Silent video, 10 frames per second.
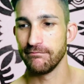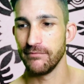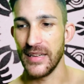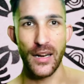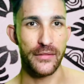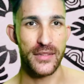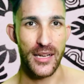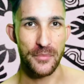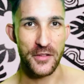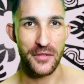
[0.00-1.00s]
enough
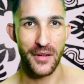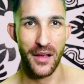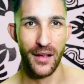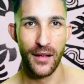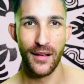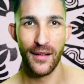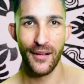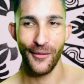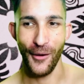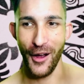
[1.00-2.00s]
times.
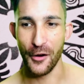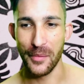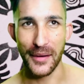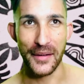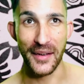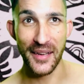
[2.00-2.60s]
Well, I hope I did.